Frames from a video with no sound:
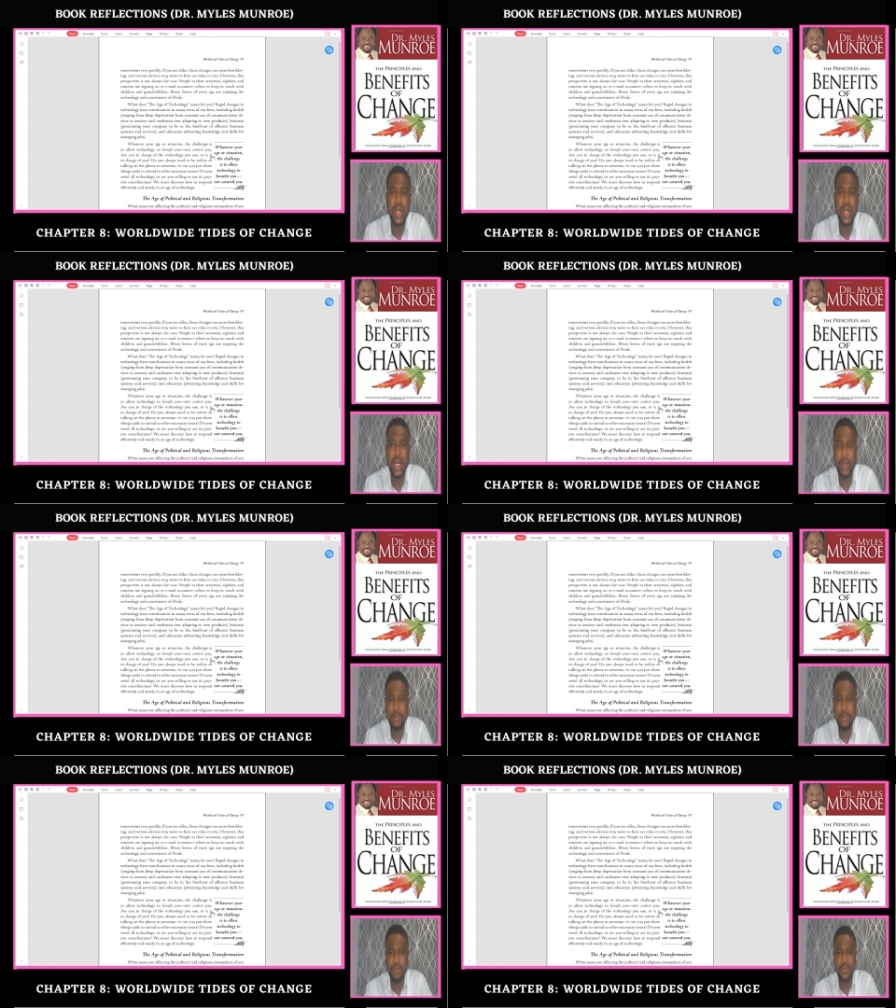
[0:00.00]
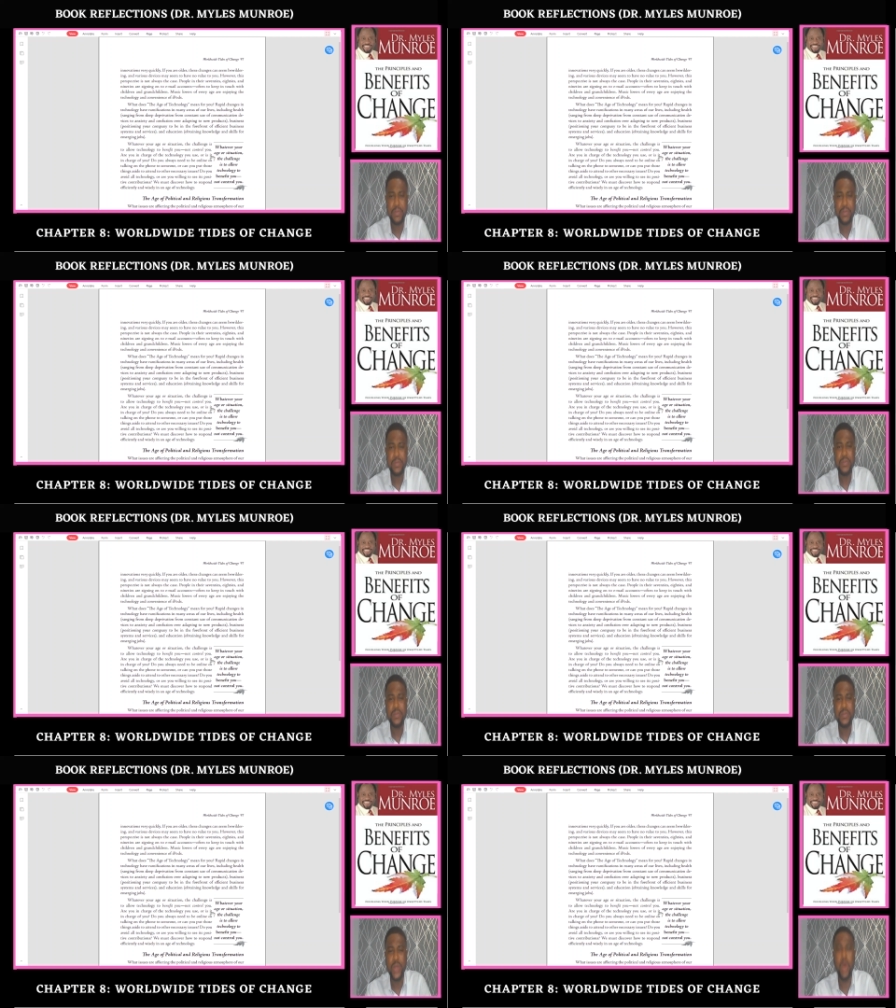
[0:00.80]
Um,
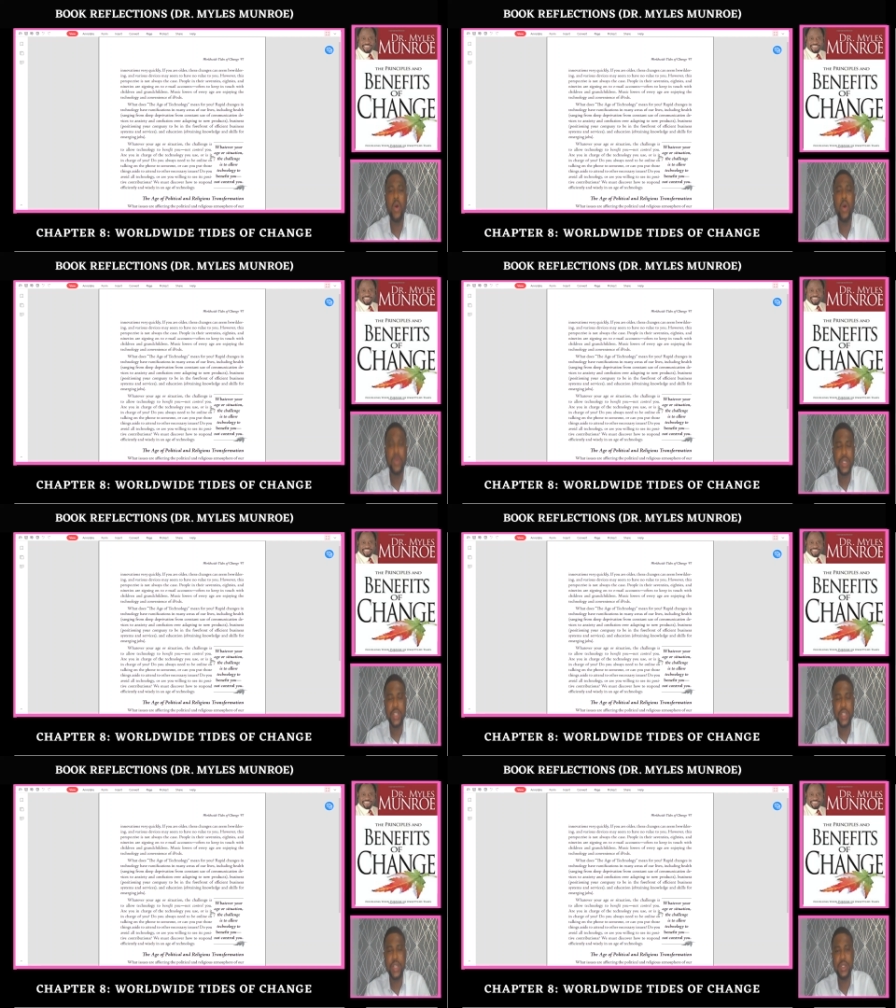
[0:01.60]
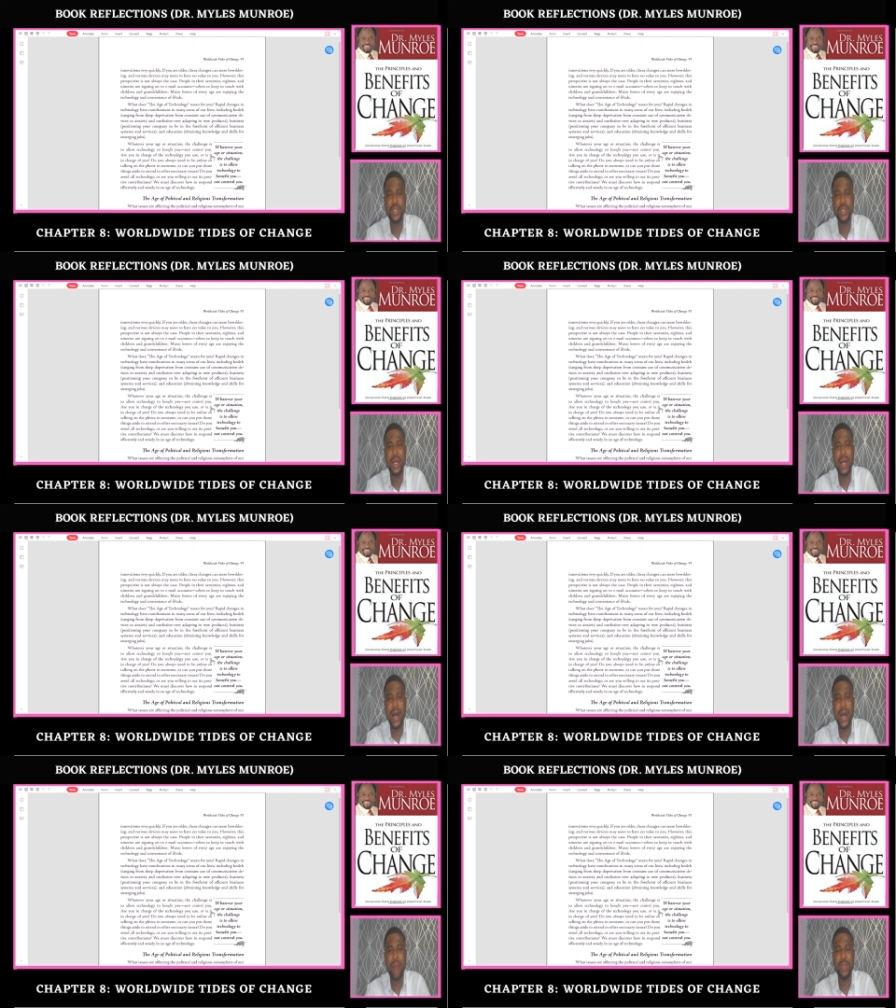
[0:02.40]
all the changes that are
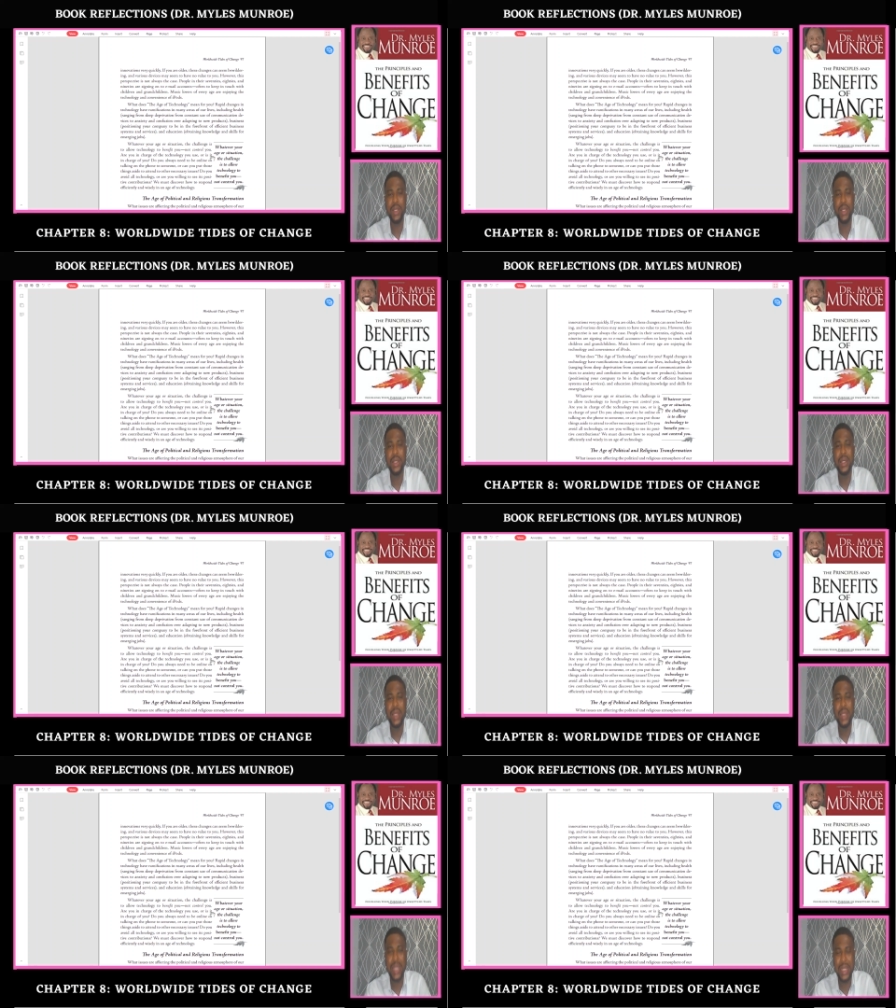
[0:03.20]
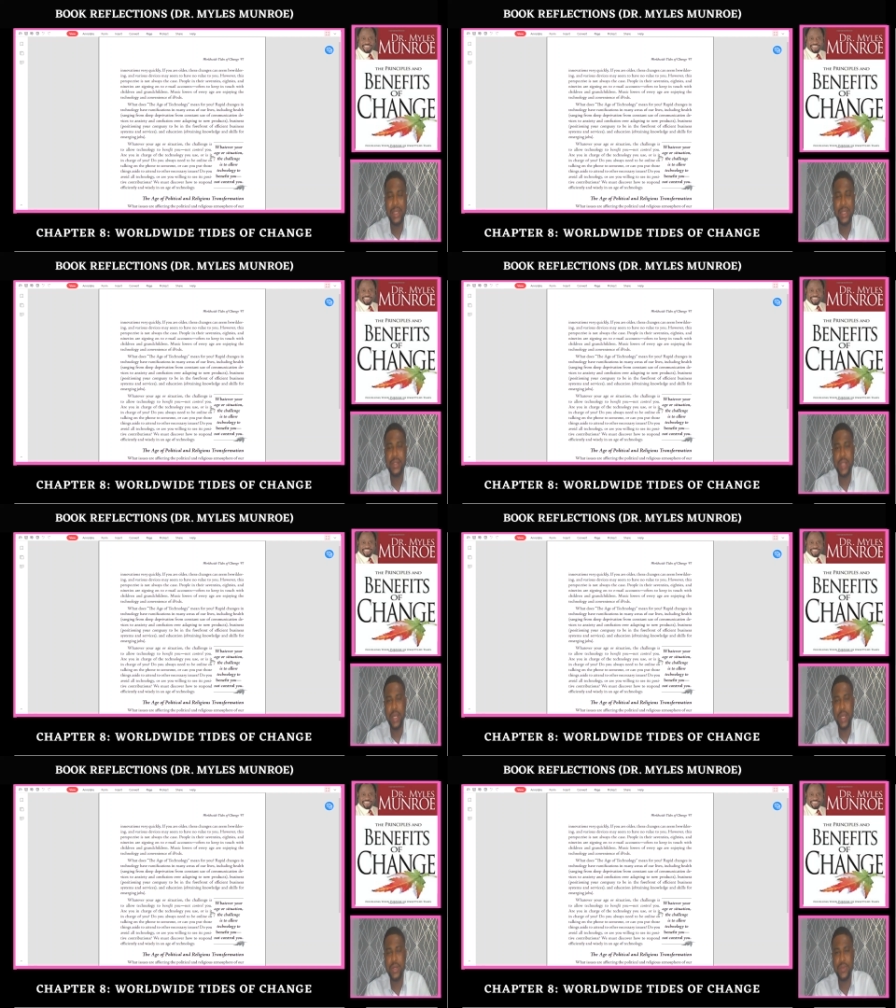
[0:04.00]
happening in this
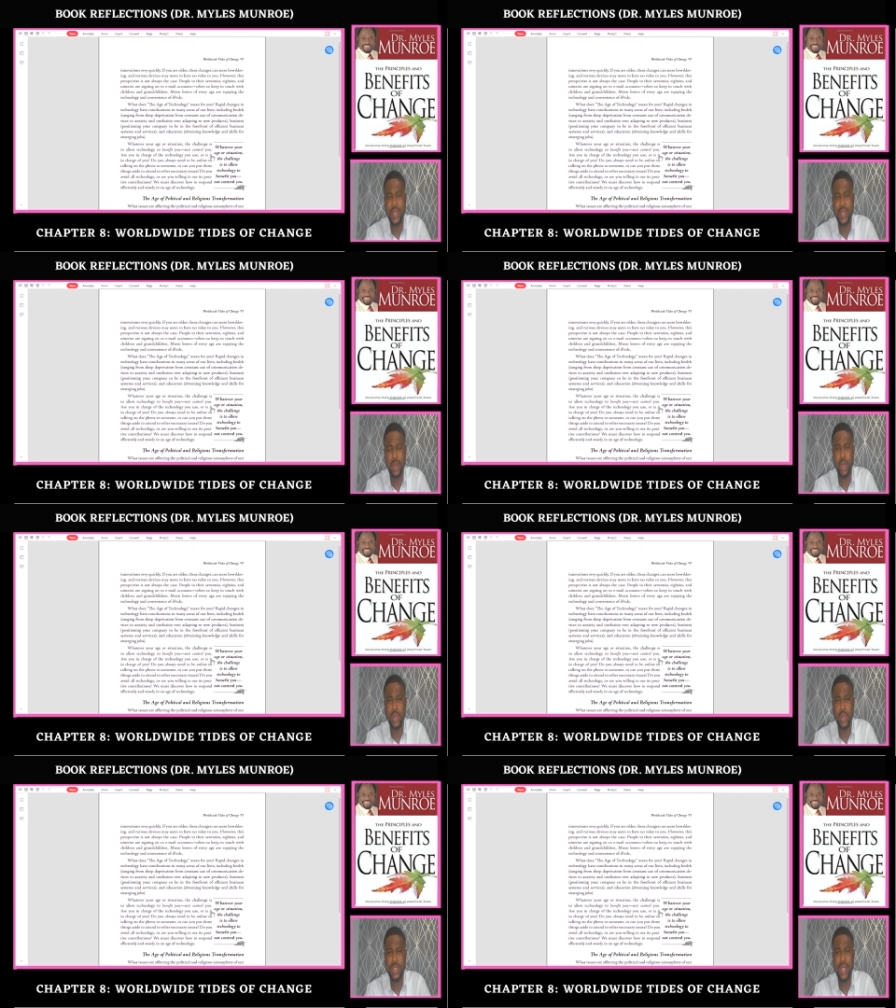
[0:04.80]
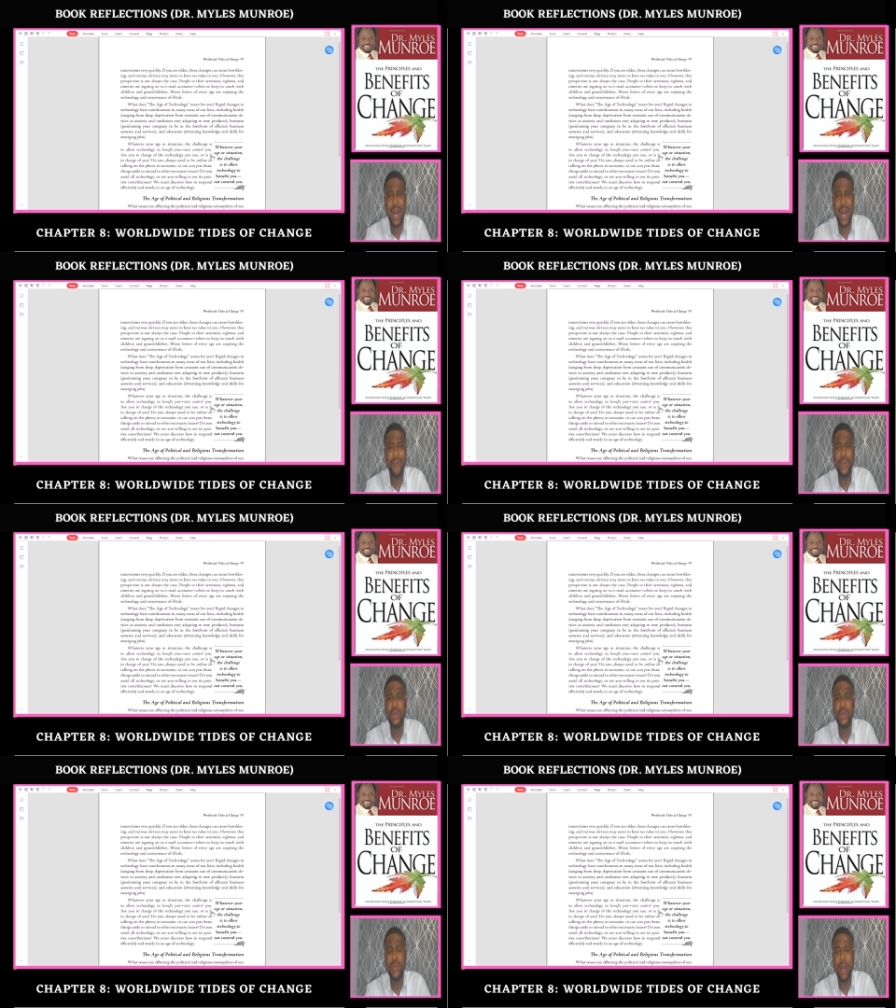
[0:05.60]
age of technology are
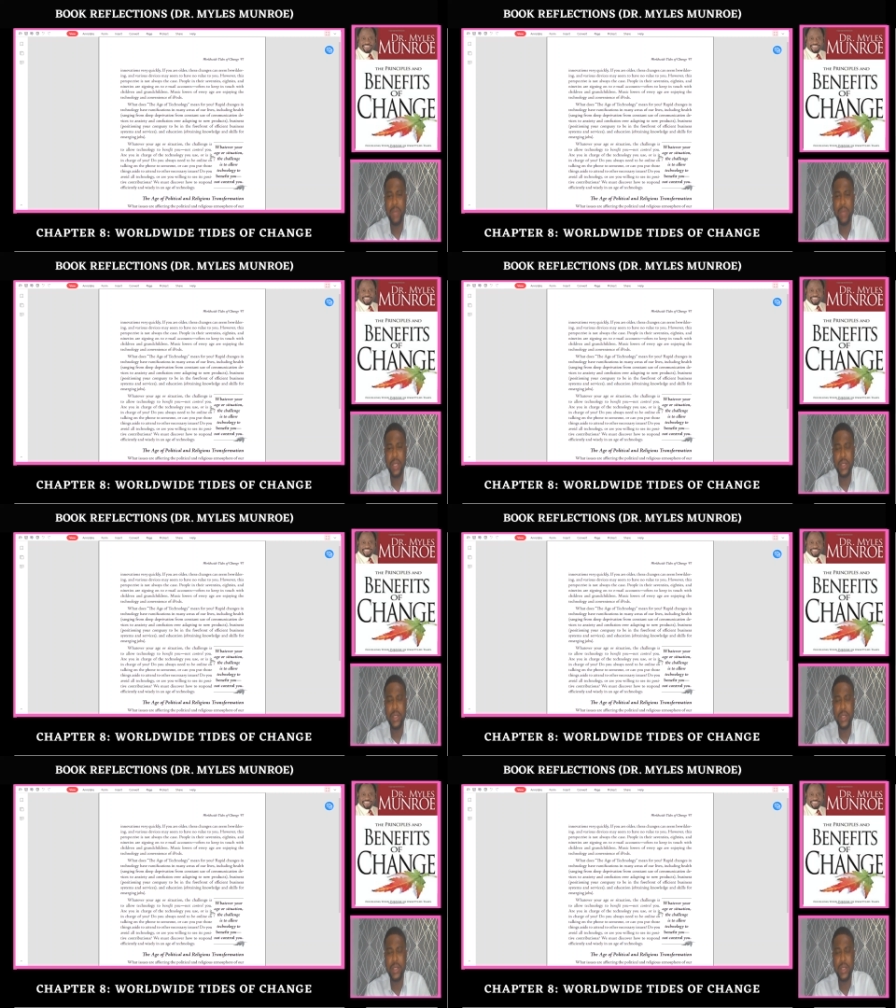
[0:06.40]
very rapid.